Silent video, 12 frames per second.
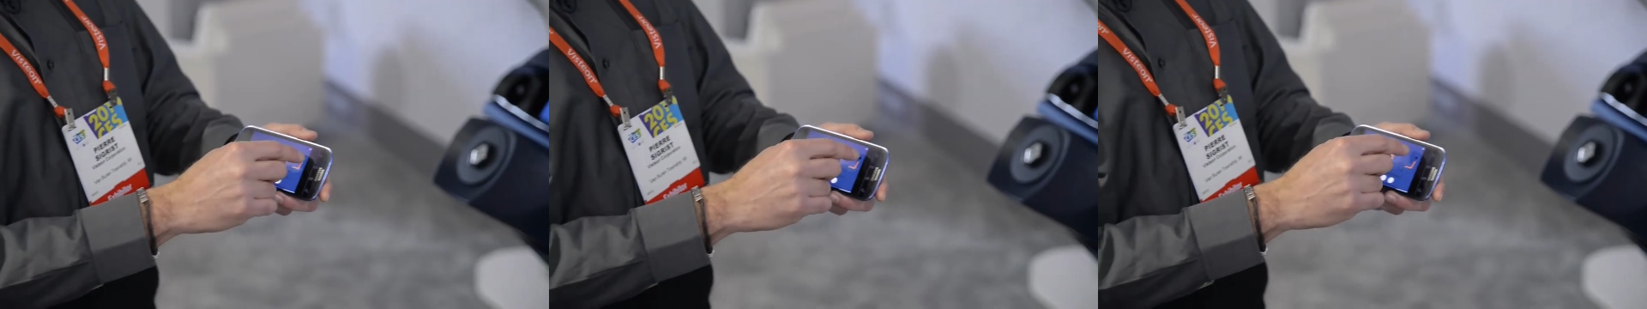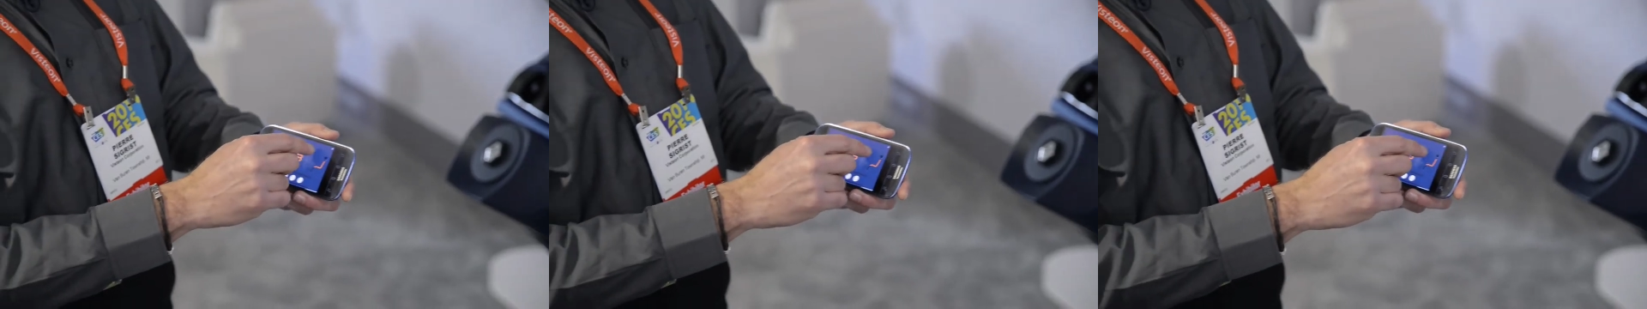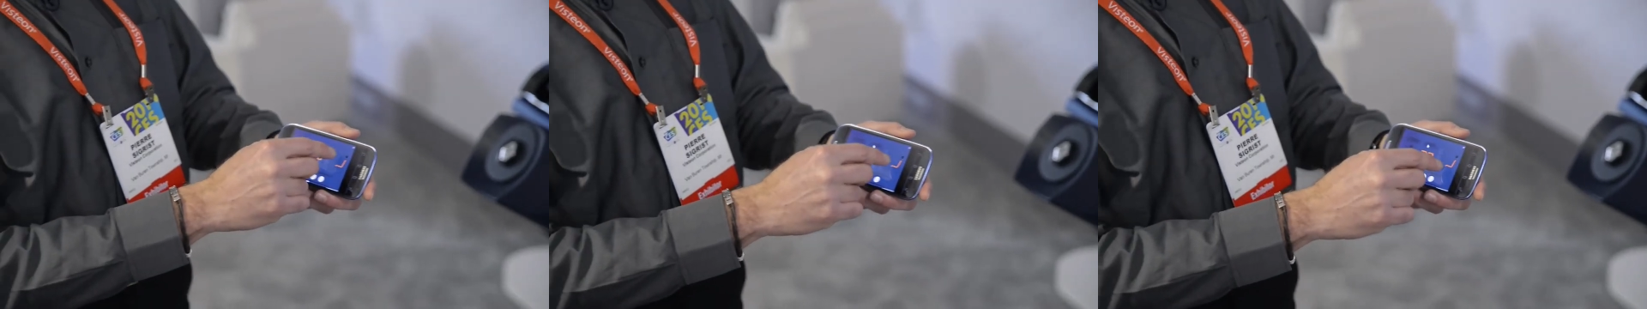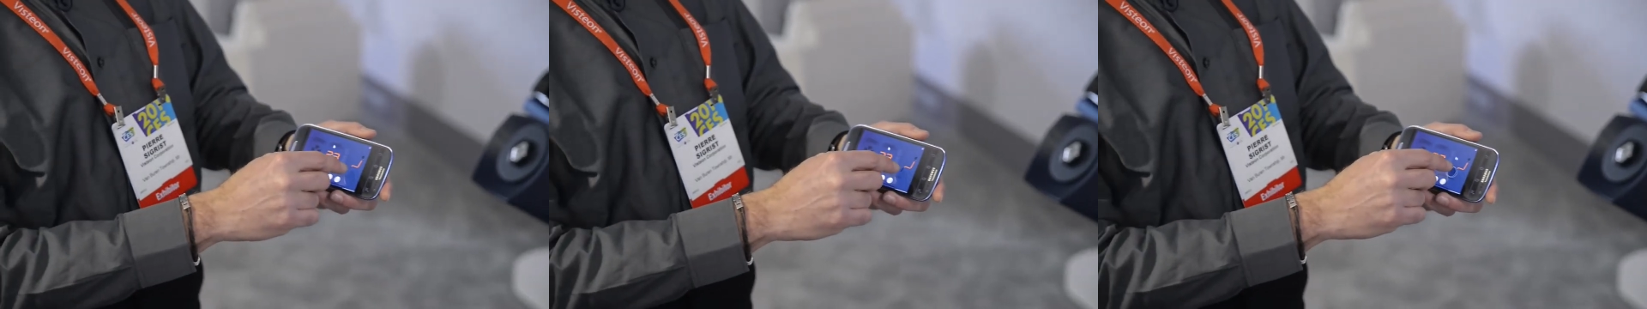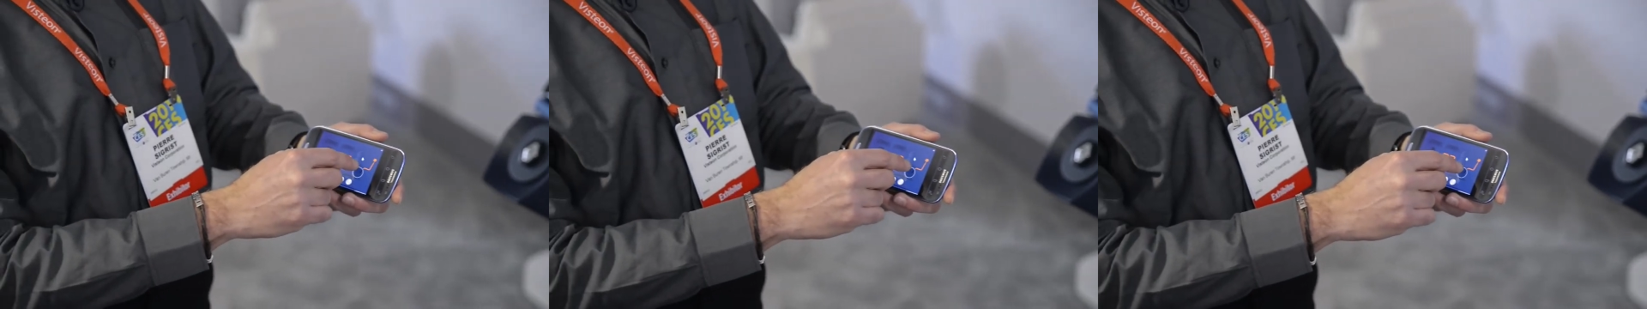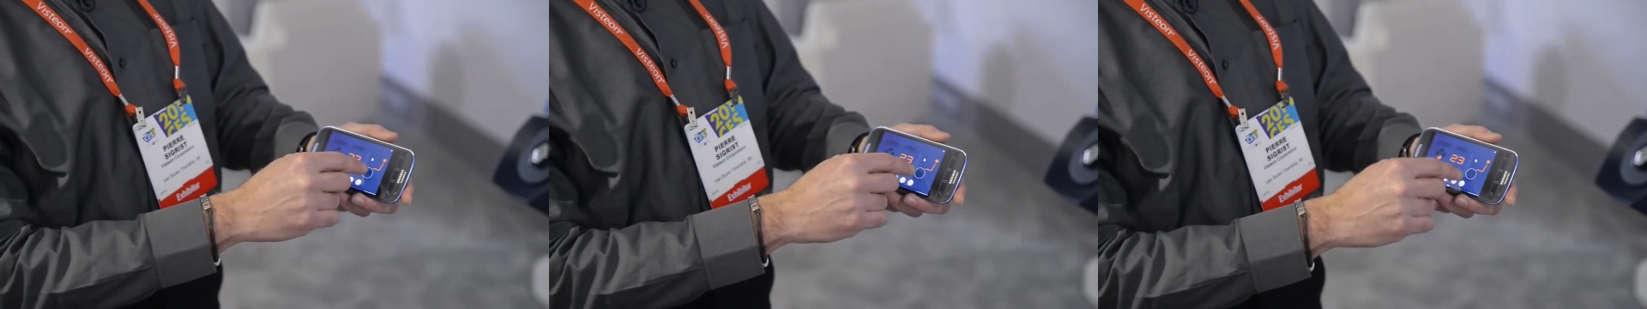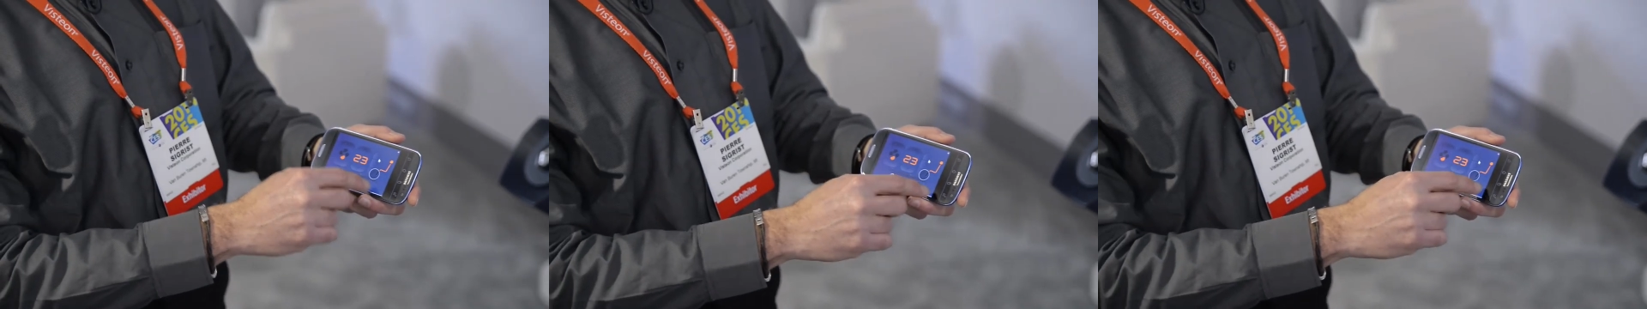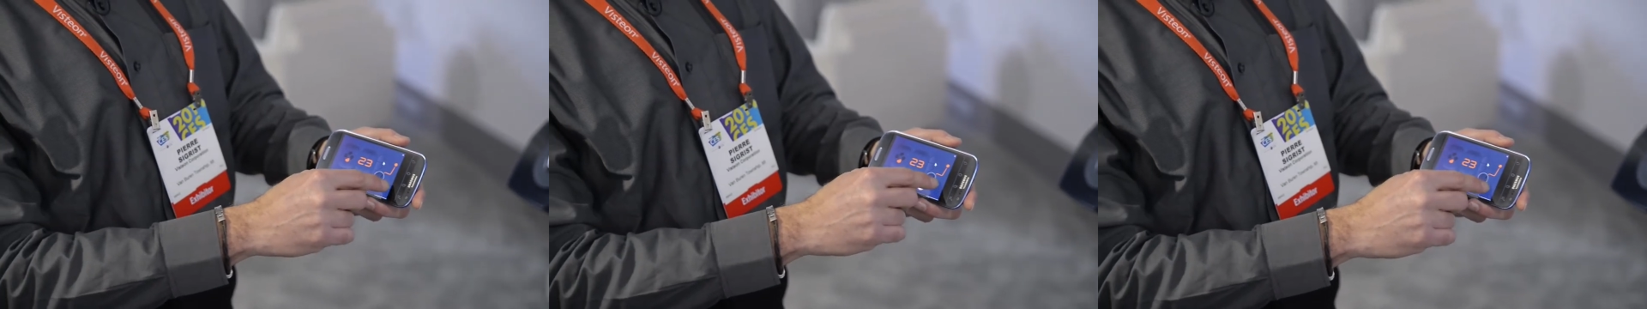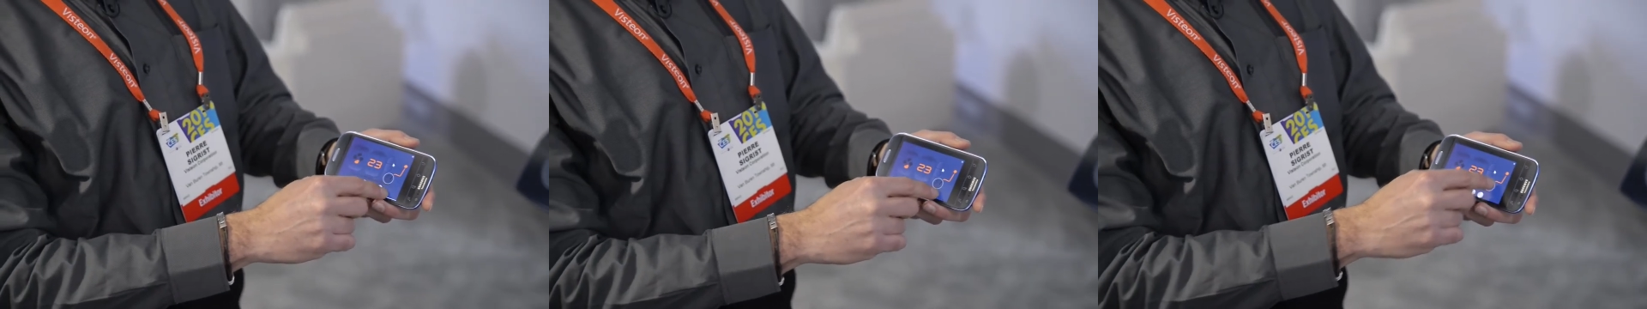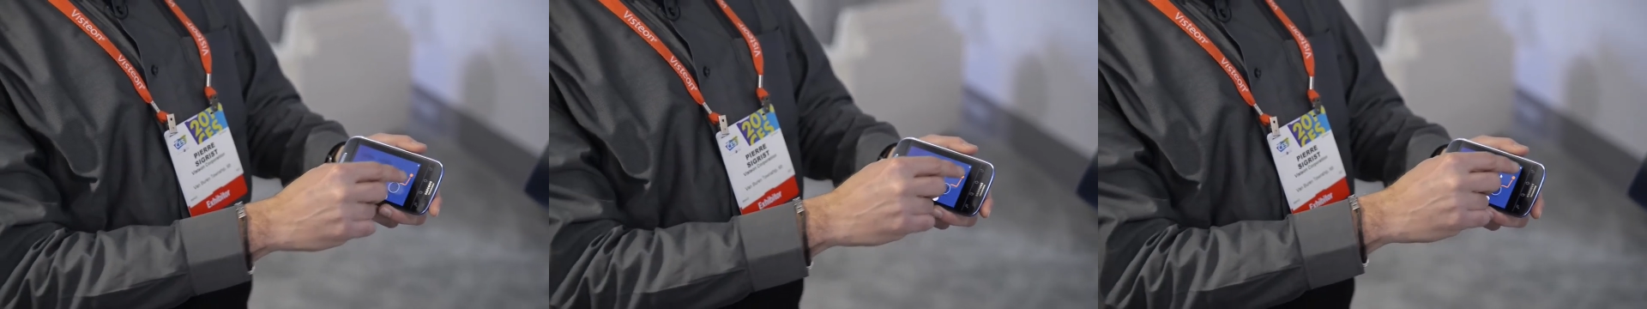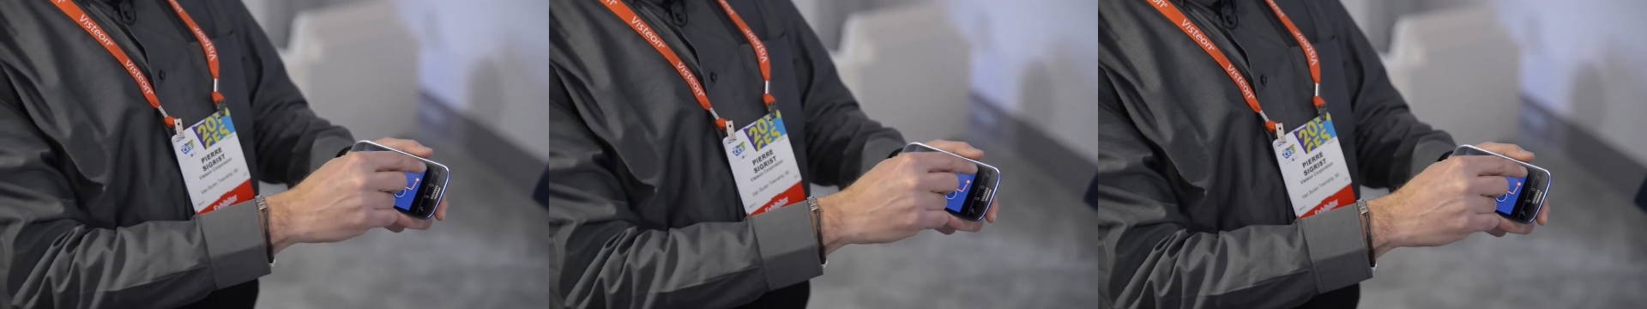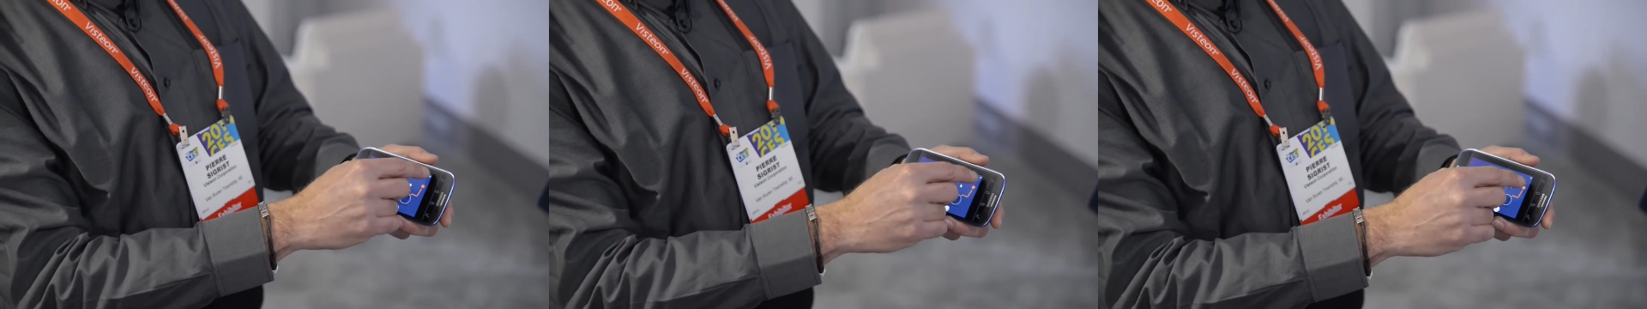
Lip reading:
[unreadable: no face in view]